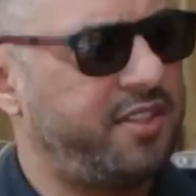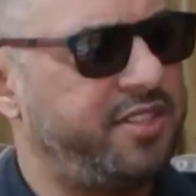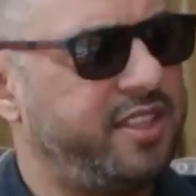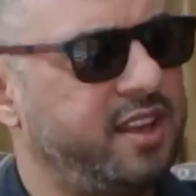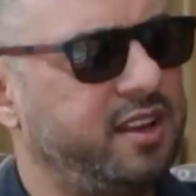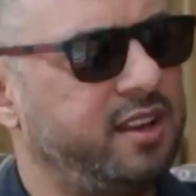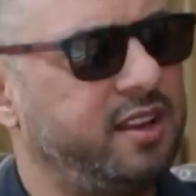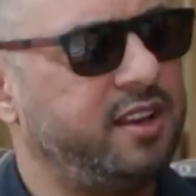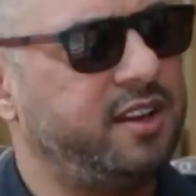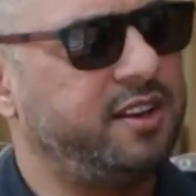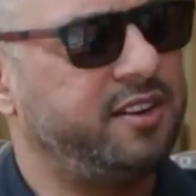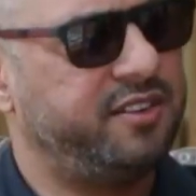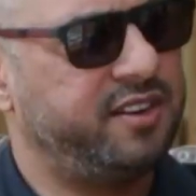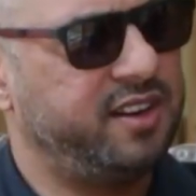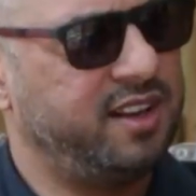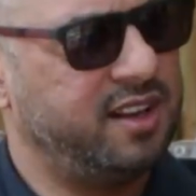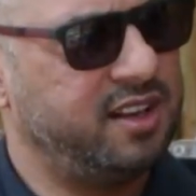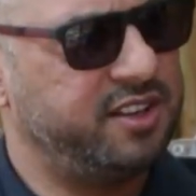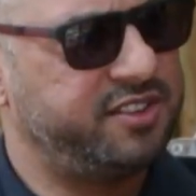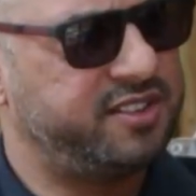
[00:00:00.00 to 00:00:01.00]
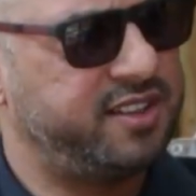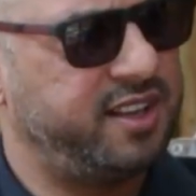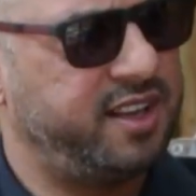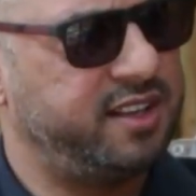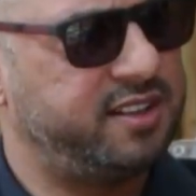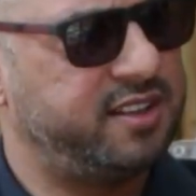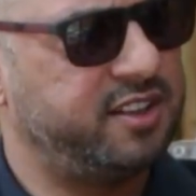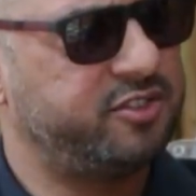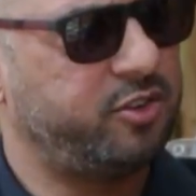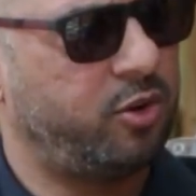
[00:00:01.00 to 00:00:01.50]
I think in real
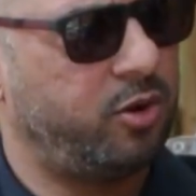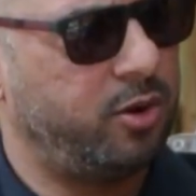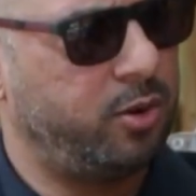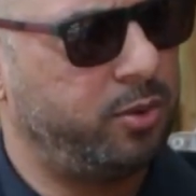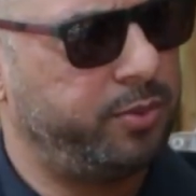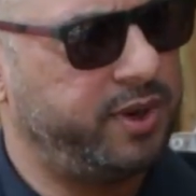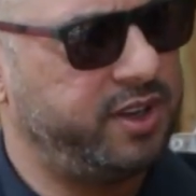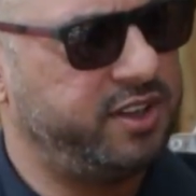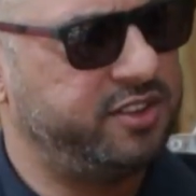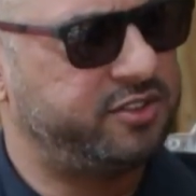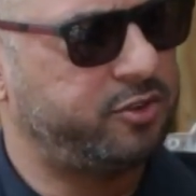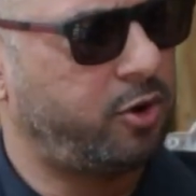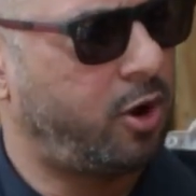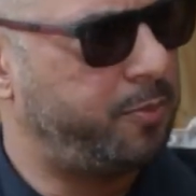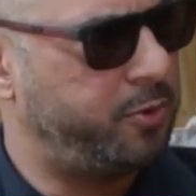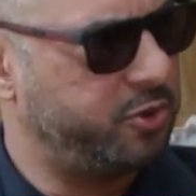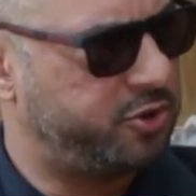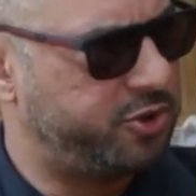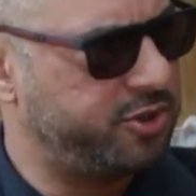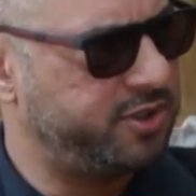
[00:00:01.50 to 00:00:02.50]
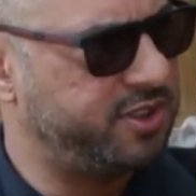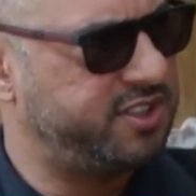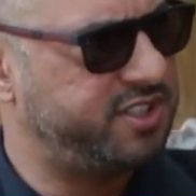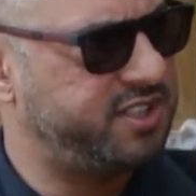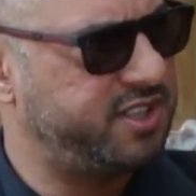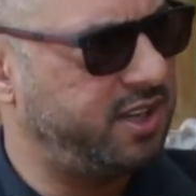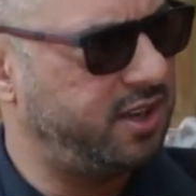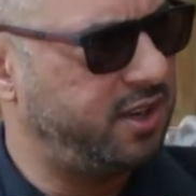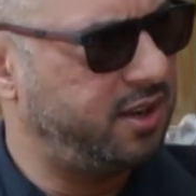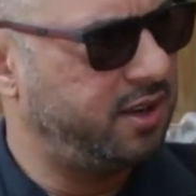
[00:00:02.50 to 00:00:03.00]
estate, there's always
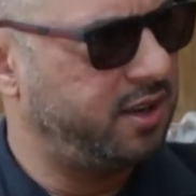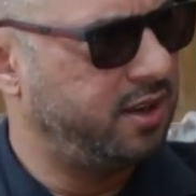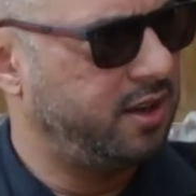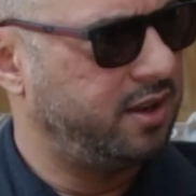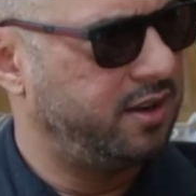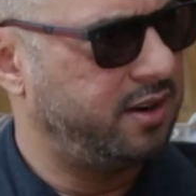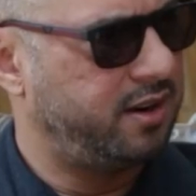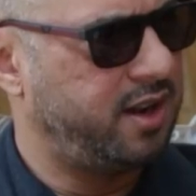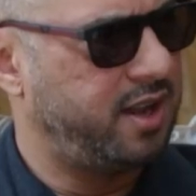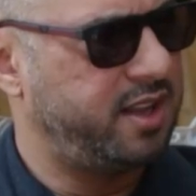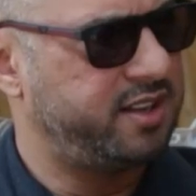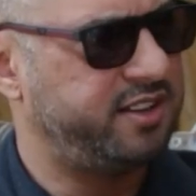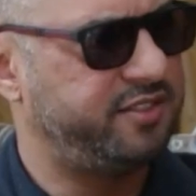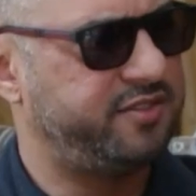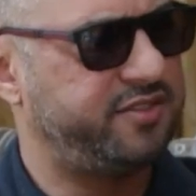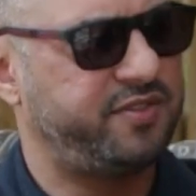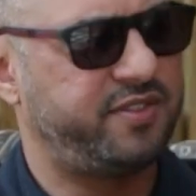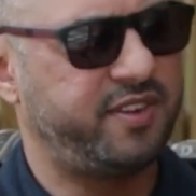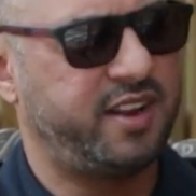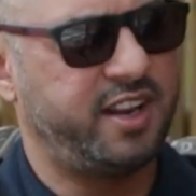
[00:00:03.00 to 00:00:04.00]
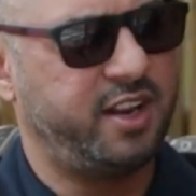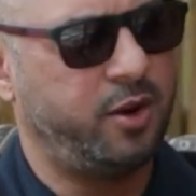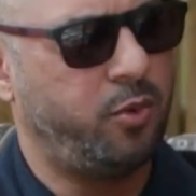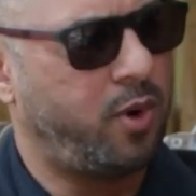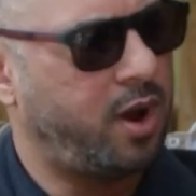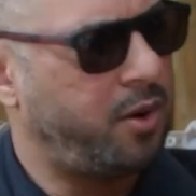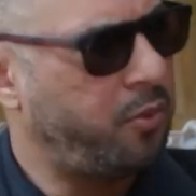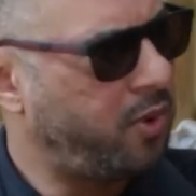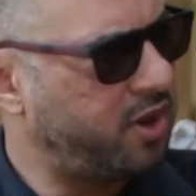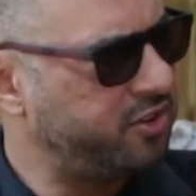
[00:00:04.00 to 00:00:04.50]
opportunity, right? If
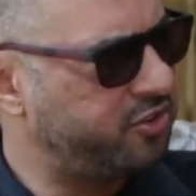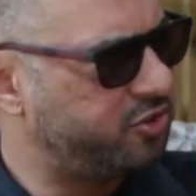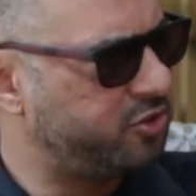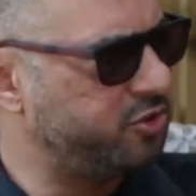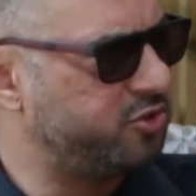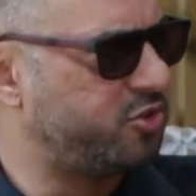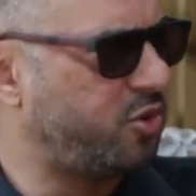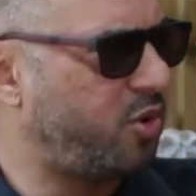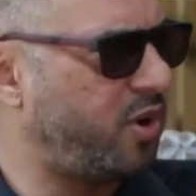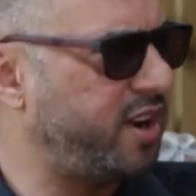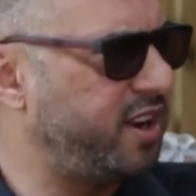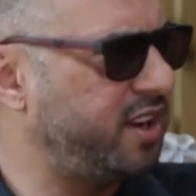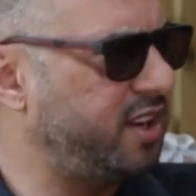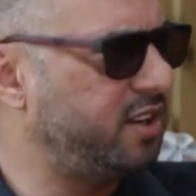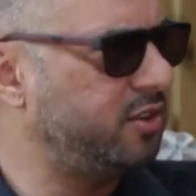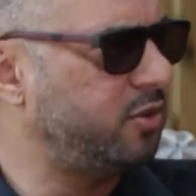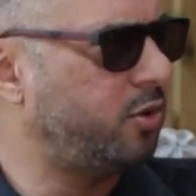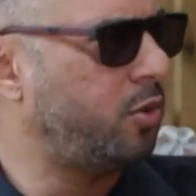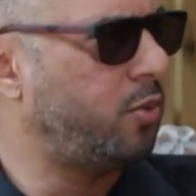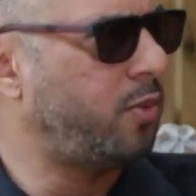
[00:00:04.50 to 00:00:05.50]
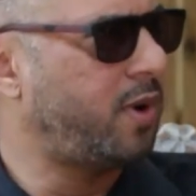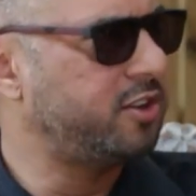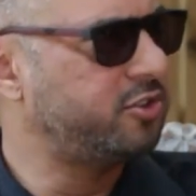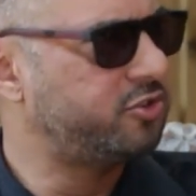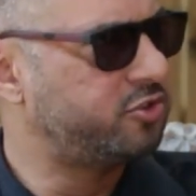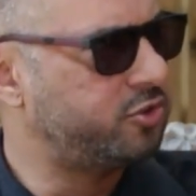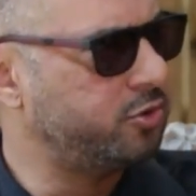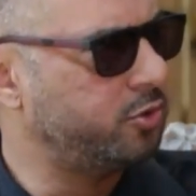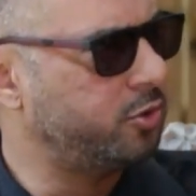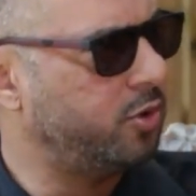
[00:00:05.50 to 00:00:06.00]
anyone wants to join or
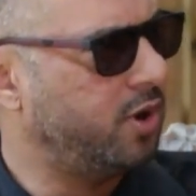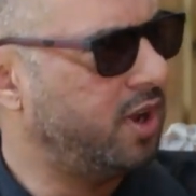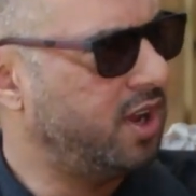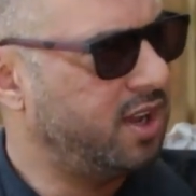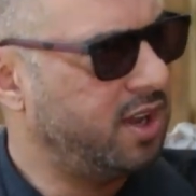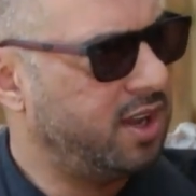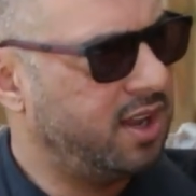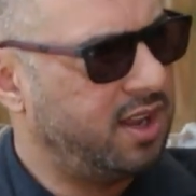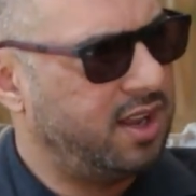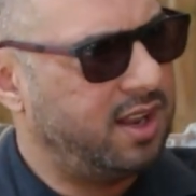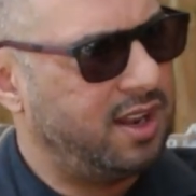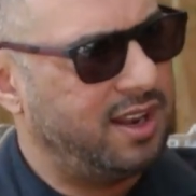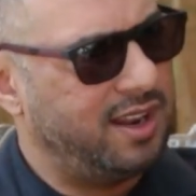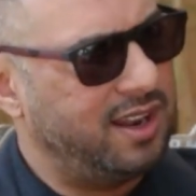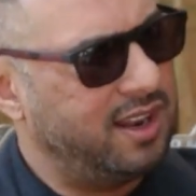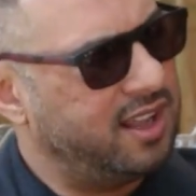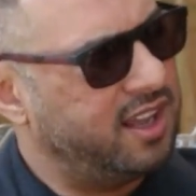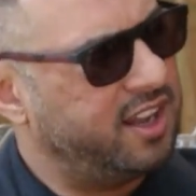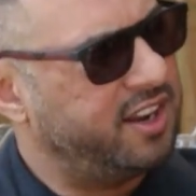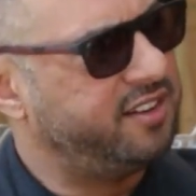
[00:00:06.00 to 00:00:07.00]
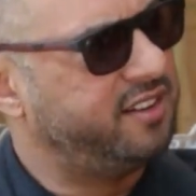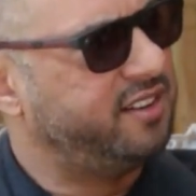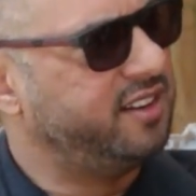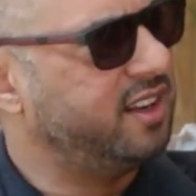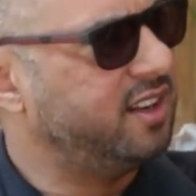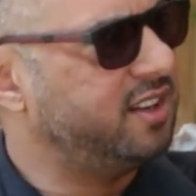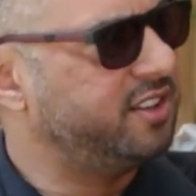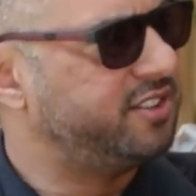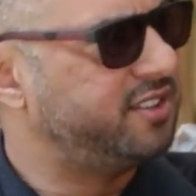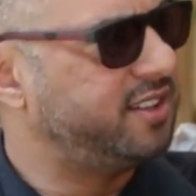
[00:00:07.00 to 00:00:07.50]
wants to learn
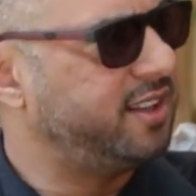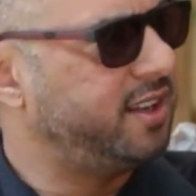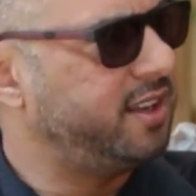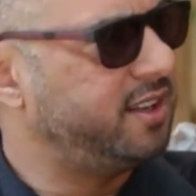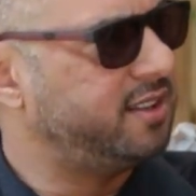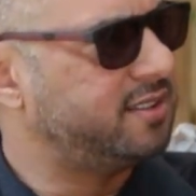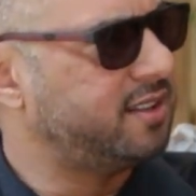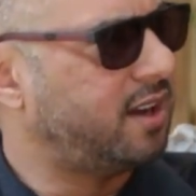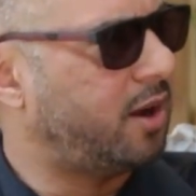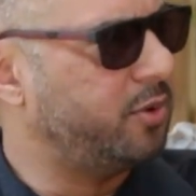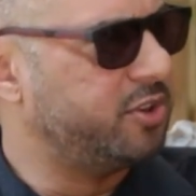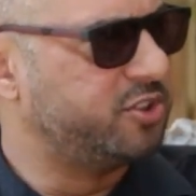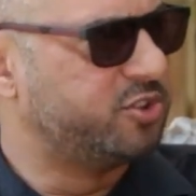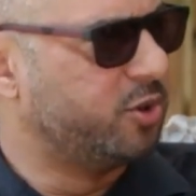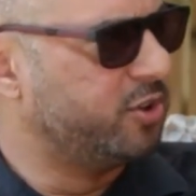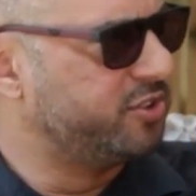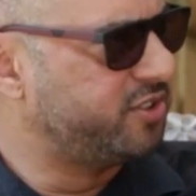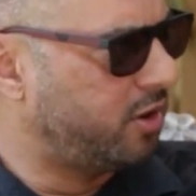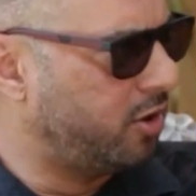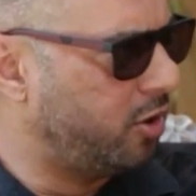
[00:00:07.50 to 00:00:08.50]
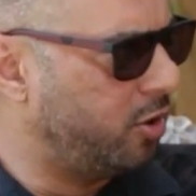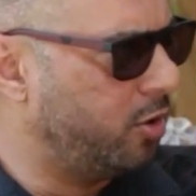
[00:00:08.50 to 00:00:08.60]
real estate, or doors are